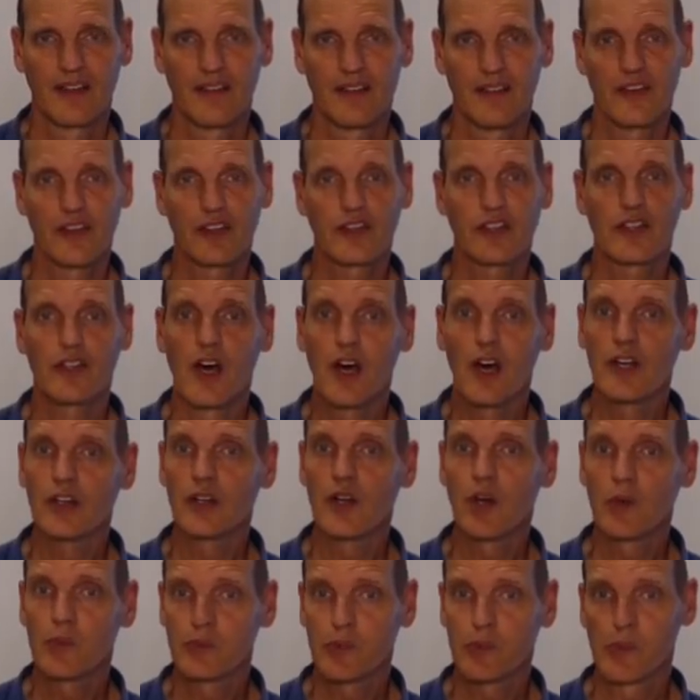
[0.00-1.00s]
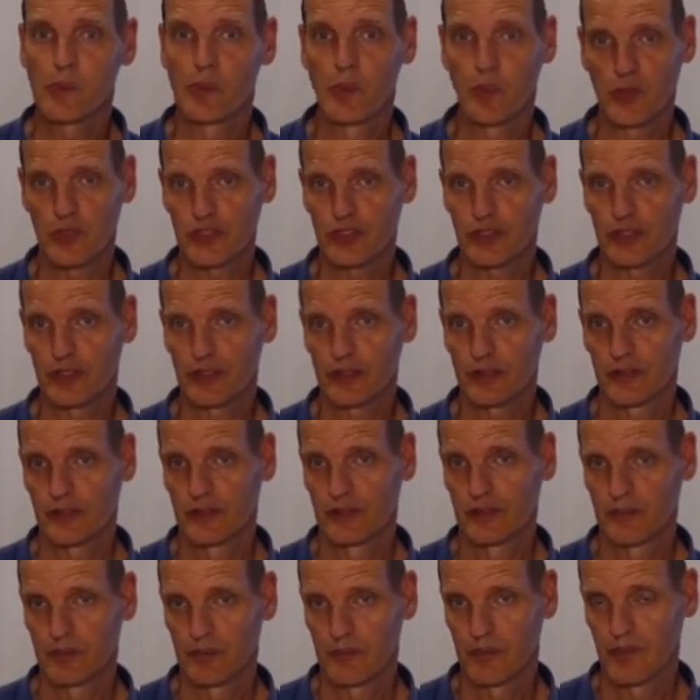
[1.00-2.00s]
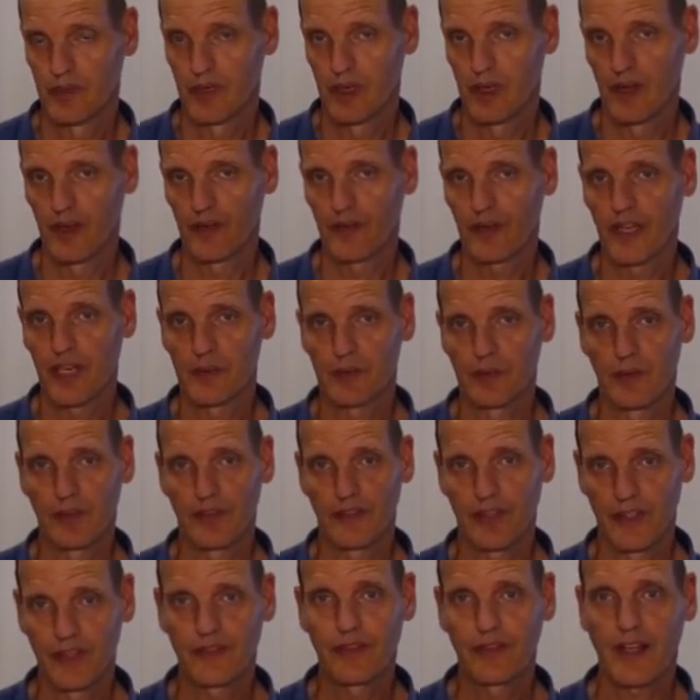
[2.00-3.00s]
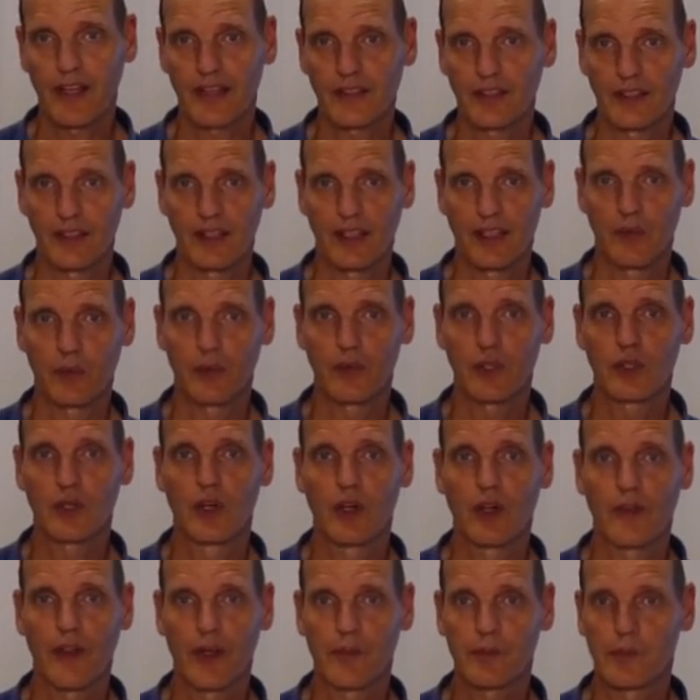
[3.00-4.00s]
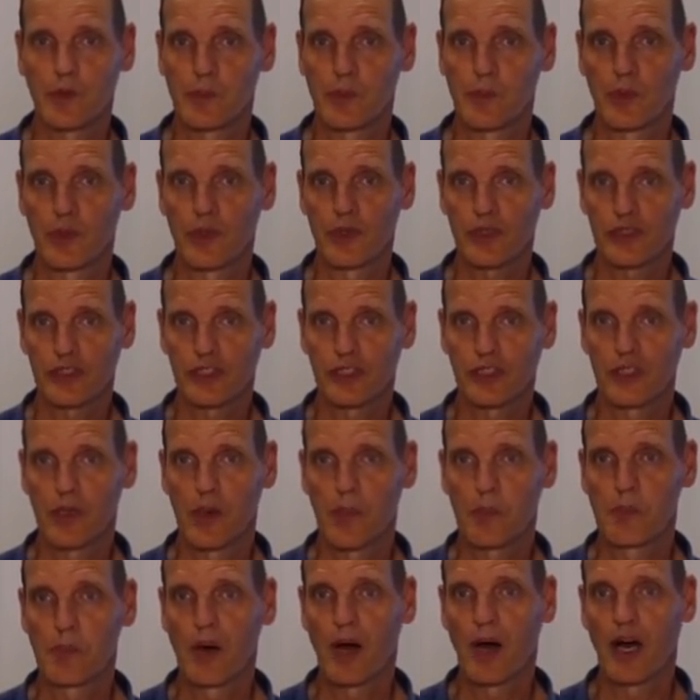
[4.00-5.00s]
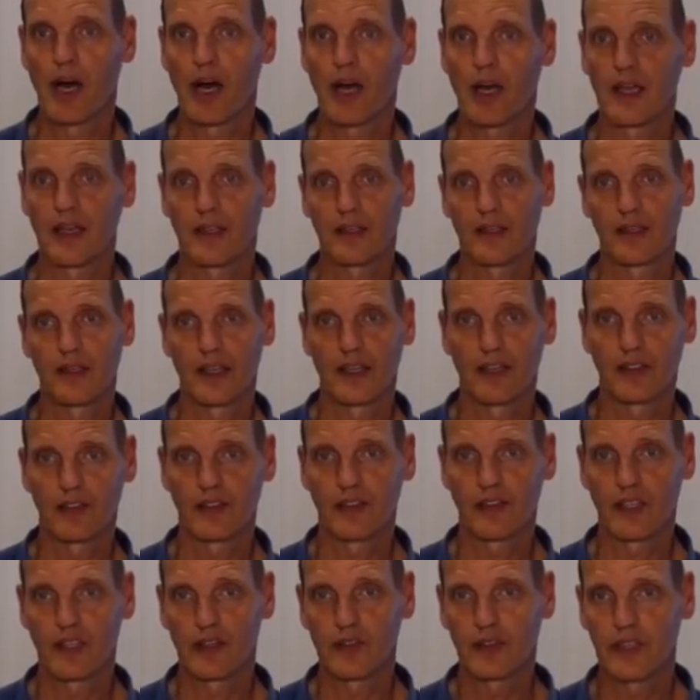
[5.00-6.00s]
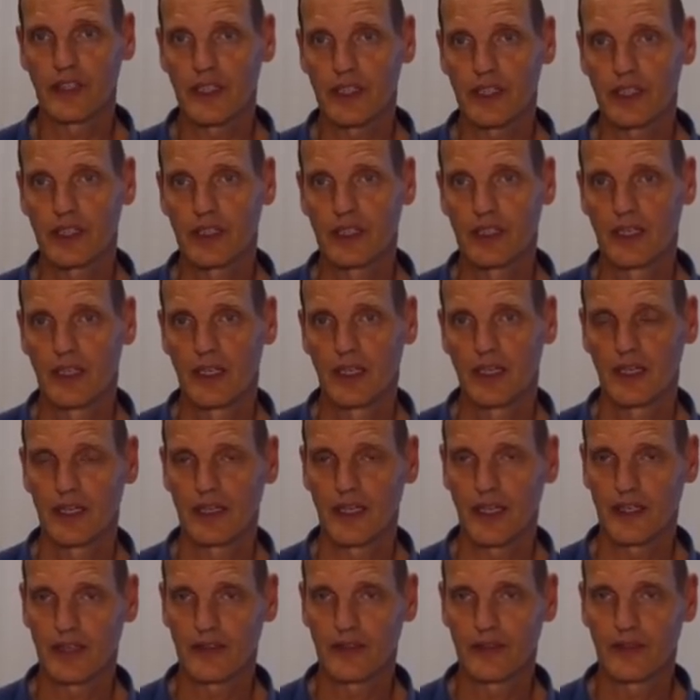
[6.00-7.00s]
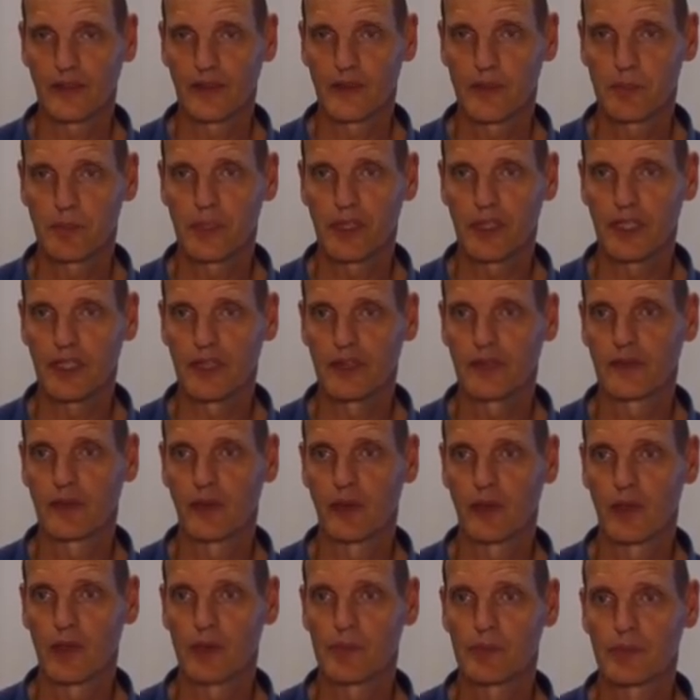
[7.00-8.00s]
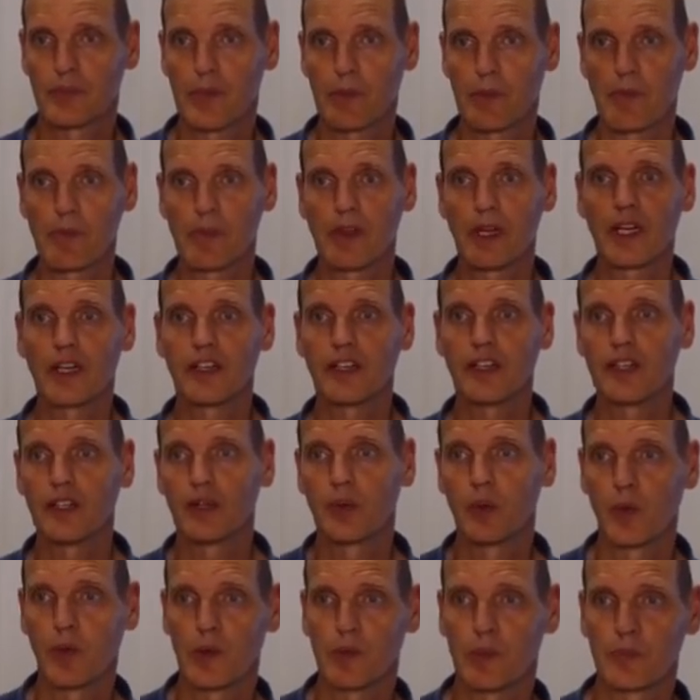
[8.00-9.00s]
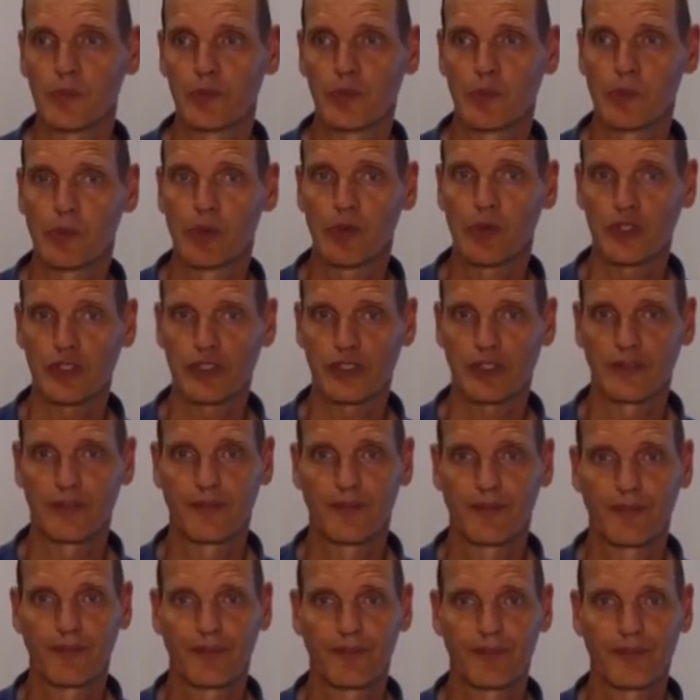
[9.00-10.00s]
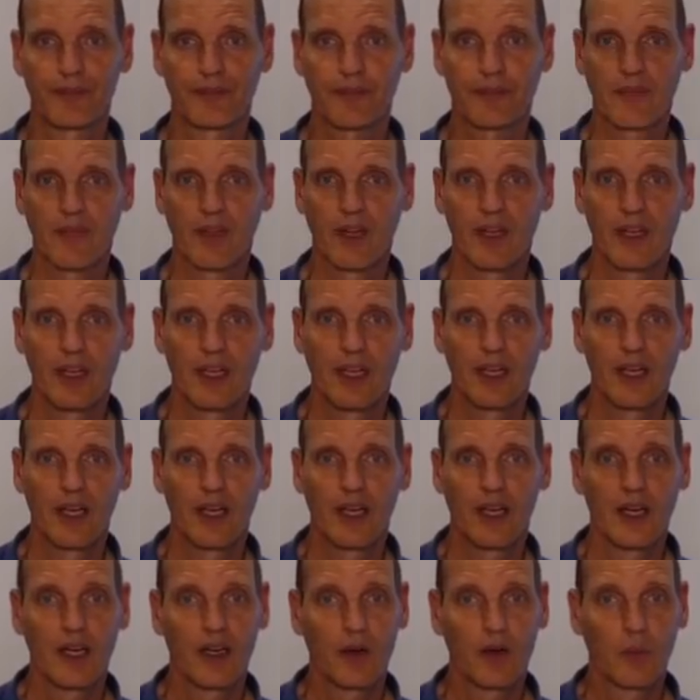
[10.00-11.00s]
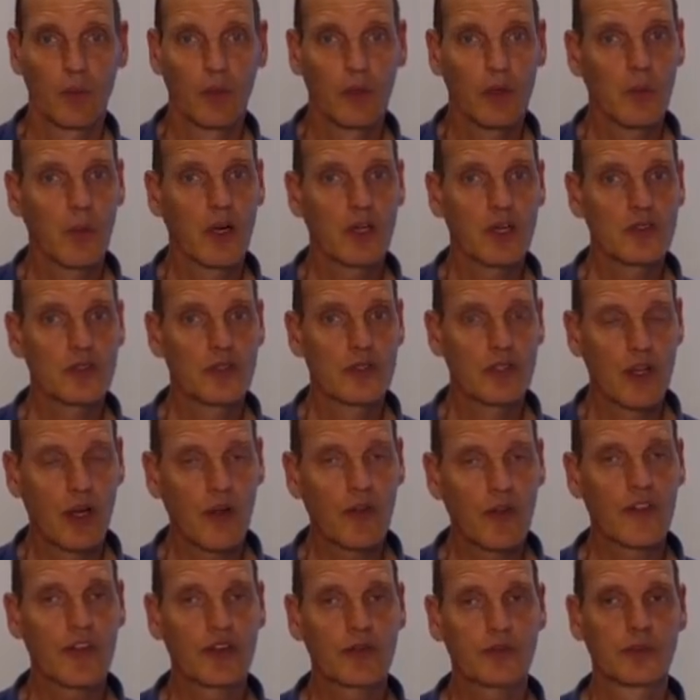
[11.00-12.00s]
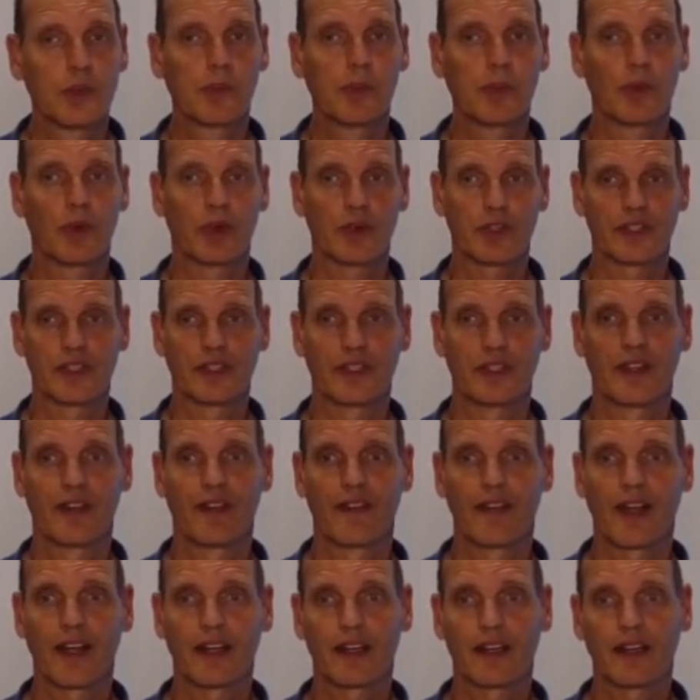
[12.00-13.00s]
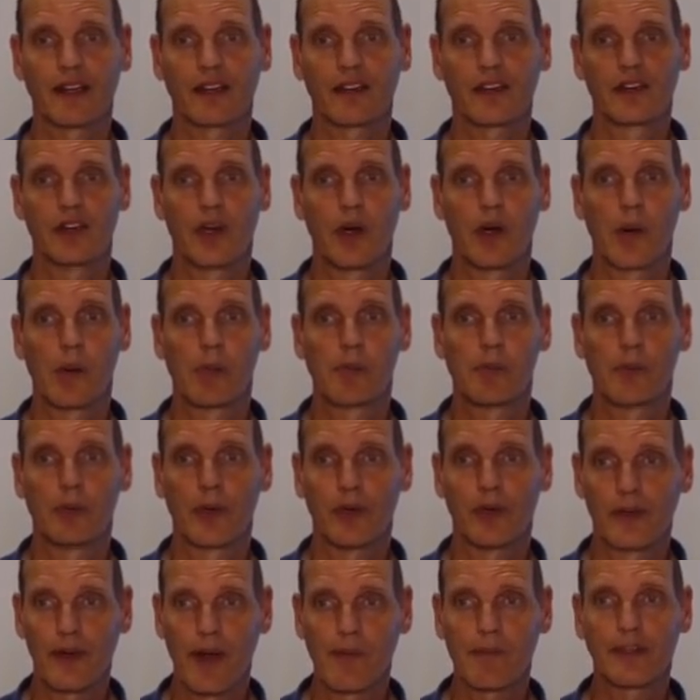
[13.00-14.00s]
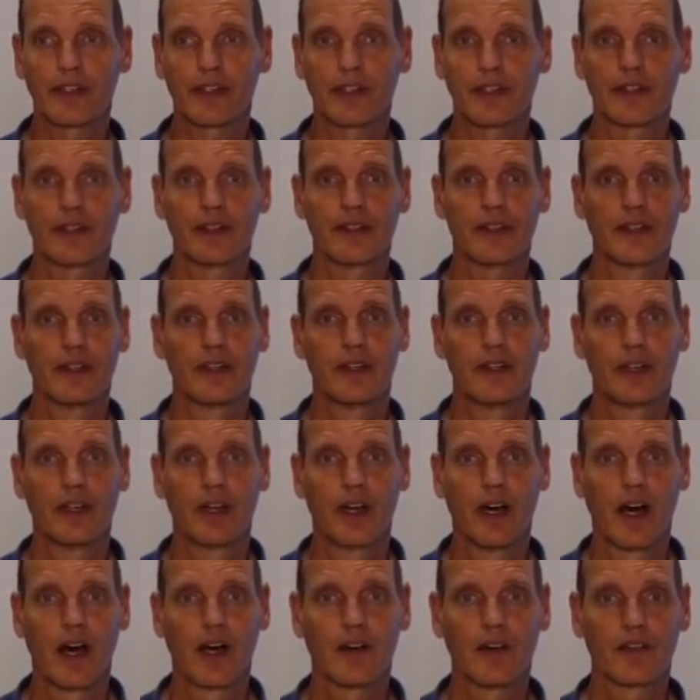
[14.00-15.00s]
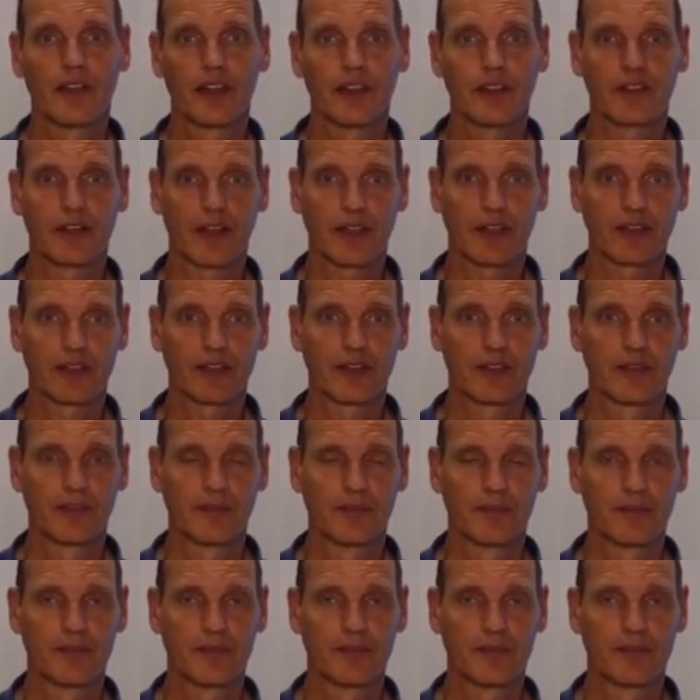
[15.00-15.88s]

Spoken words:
There is an unknown proportion of animals infected, and we call that proportion pi. That is a Greek letter P for probability or proportion. We want to know this proportion. That is the parameter of interest.